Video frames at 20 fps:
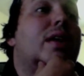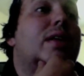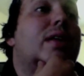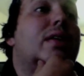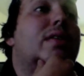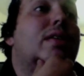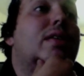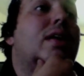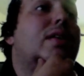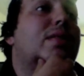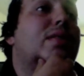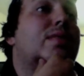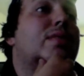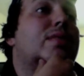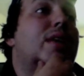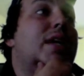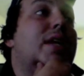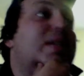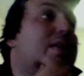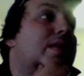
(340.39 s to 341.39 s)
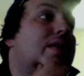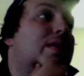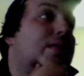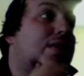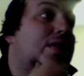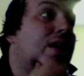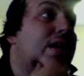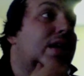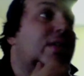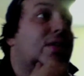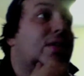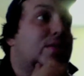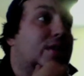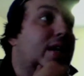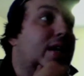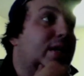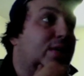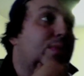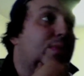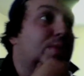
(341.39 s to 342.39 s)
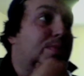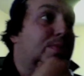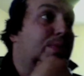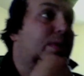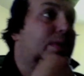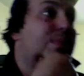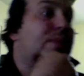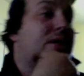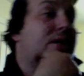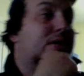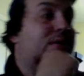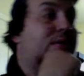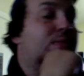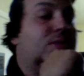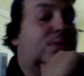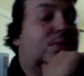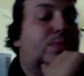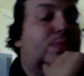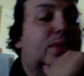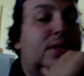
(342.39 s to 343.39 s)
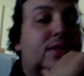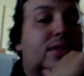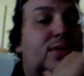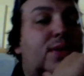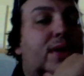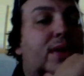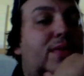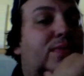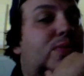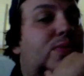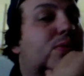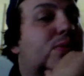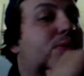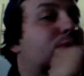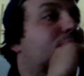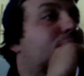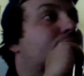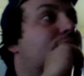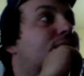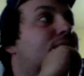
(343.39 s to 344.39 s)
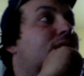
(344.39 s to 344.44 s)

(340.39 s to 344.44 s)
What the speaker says: Danto's lecture was pretty straightforward.